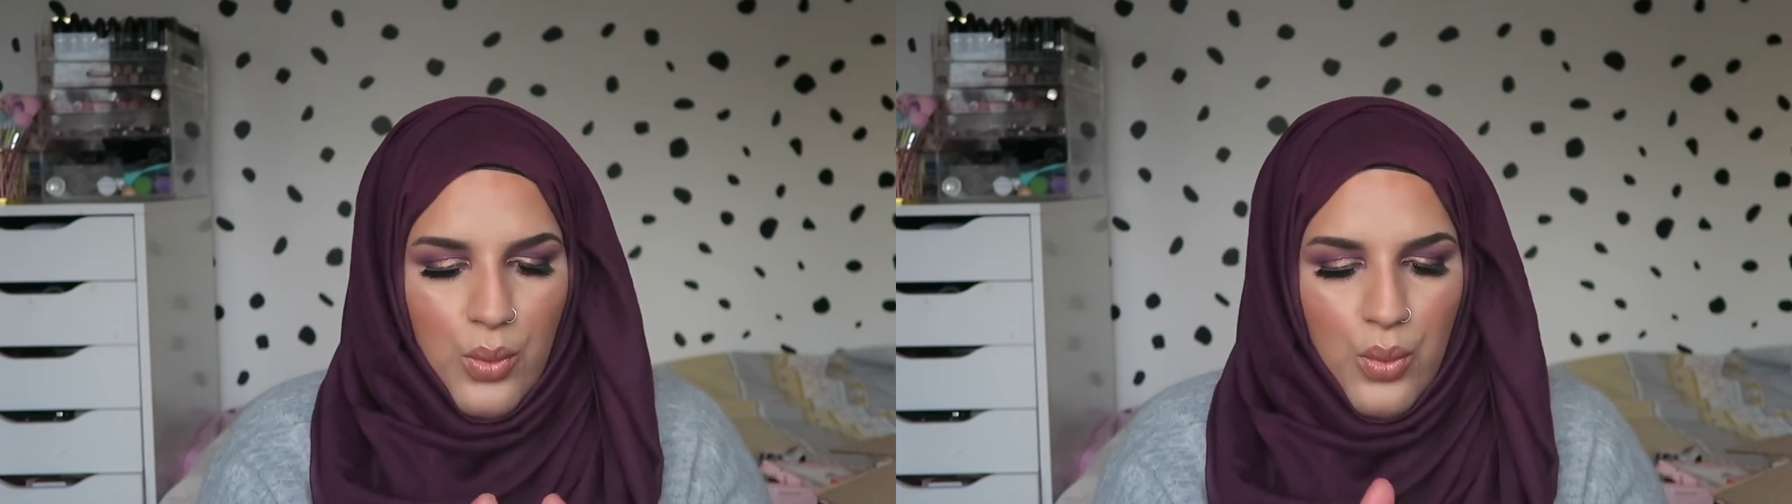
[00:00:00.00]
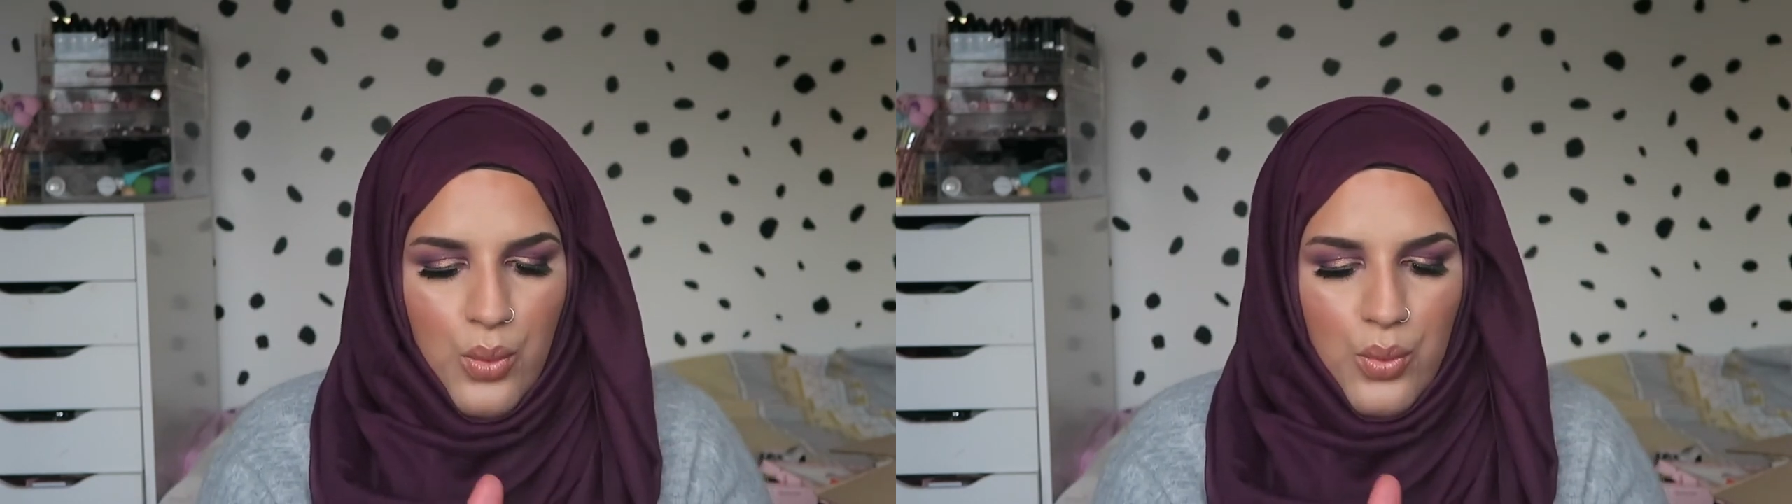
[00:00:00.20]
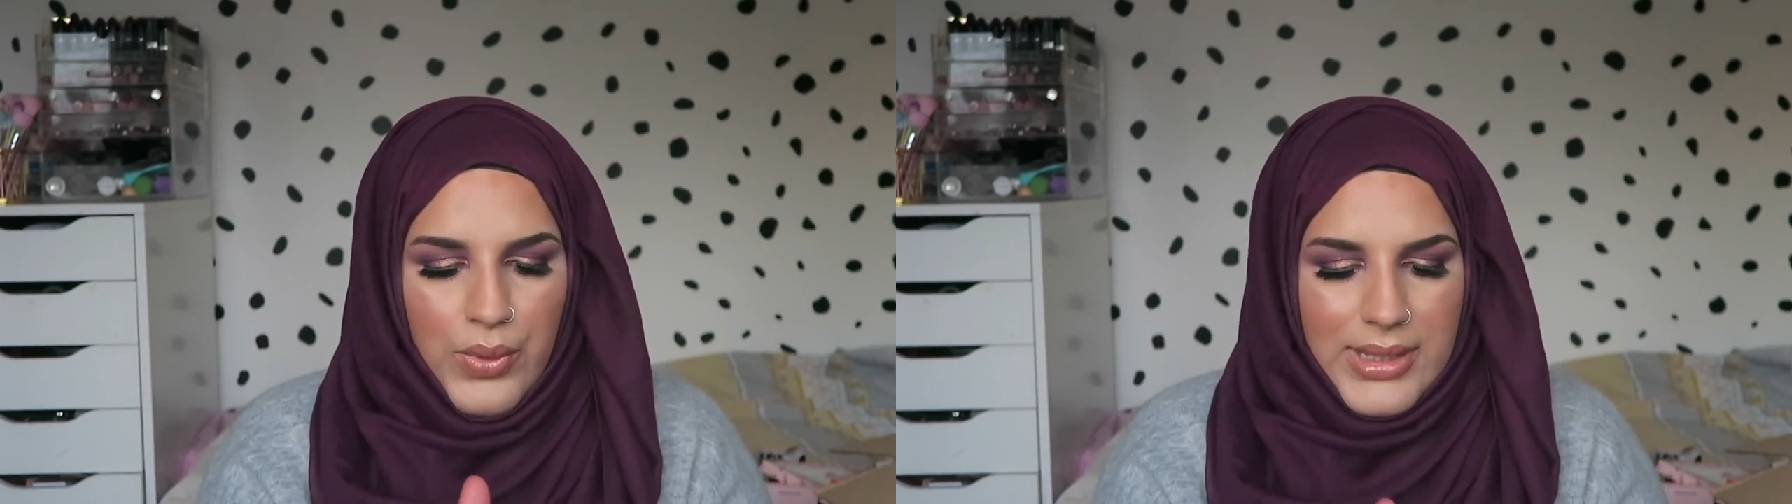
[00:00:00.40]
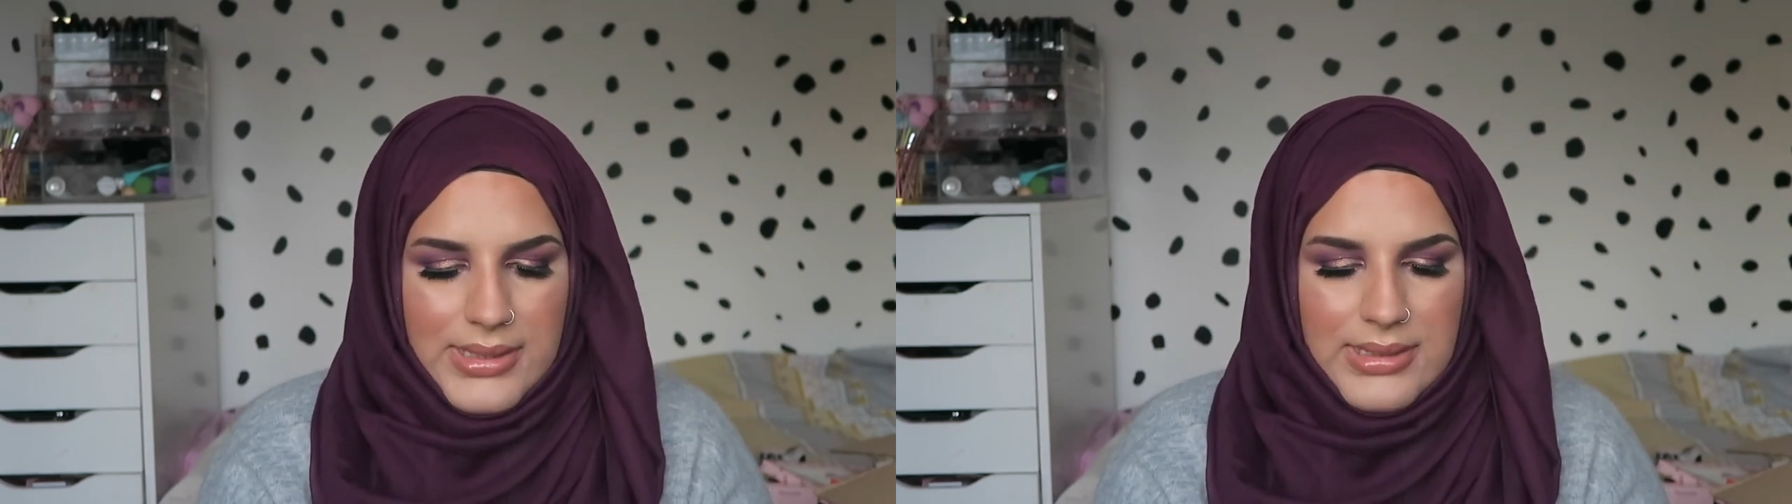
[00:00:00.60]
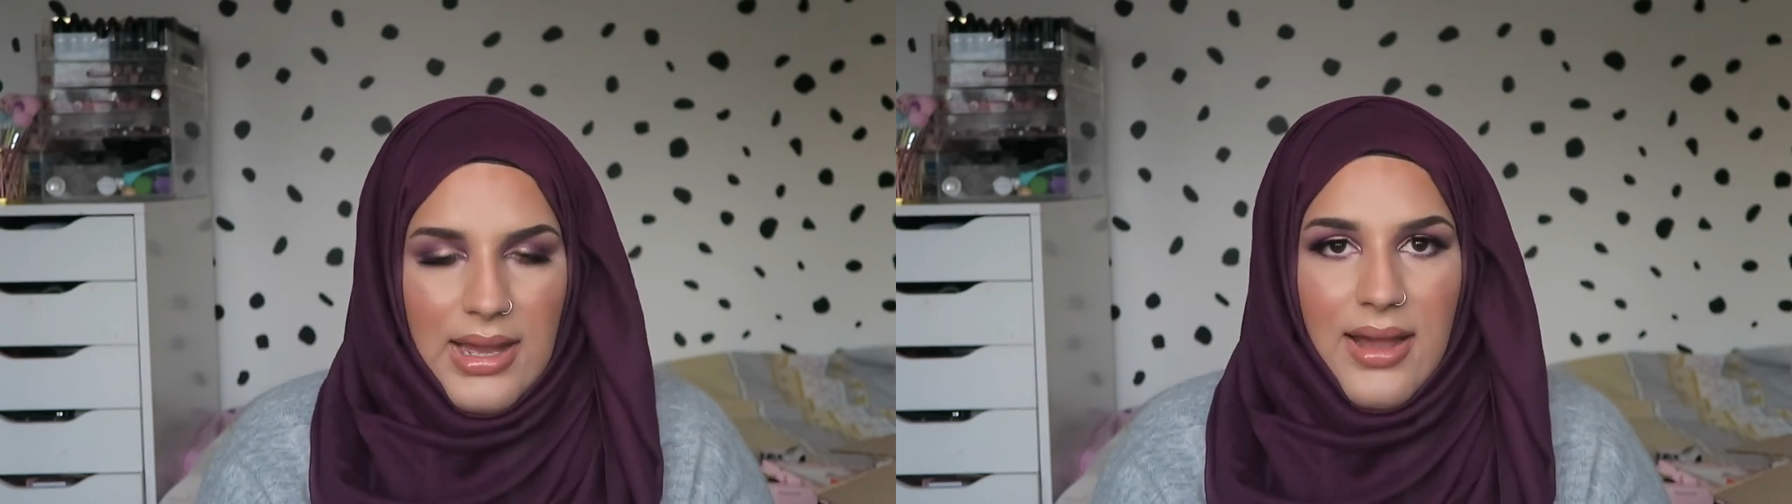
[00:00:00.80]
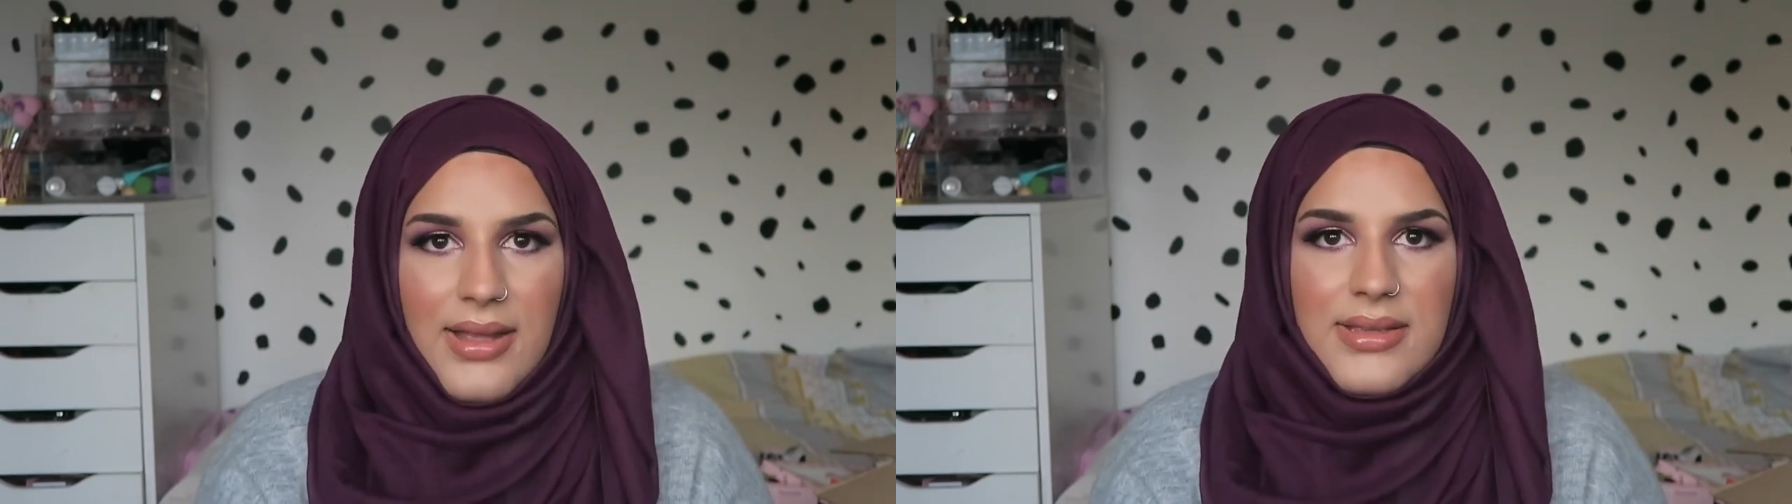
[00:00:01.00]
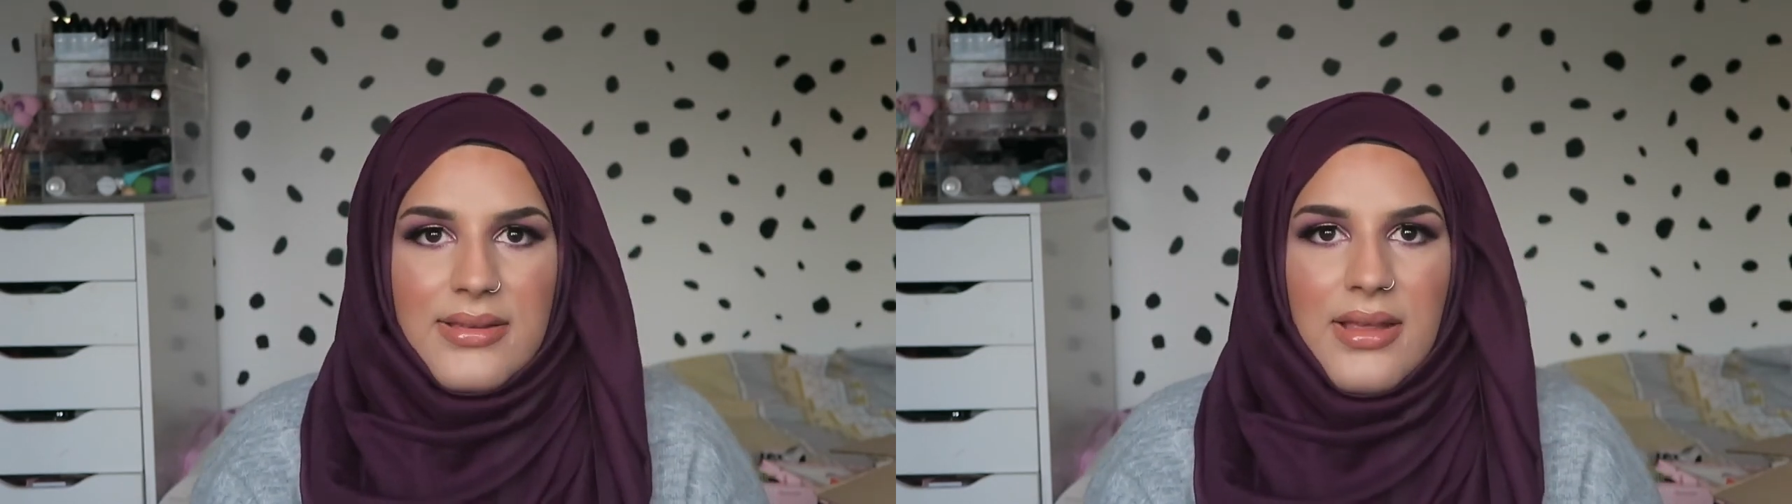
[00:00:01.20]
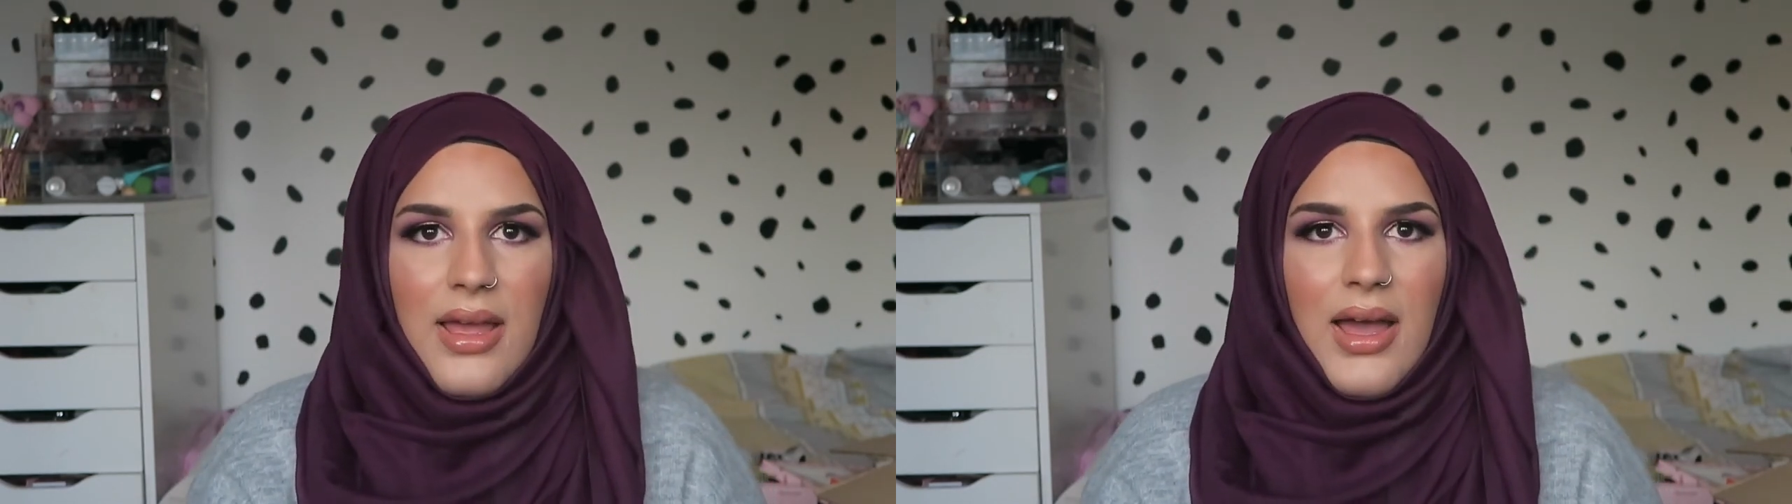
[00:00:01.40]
Oh, that's nice.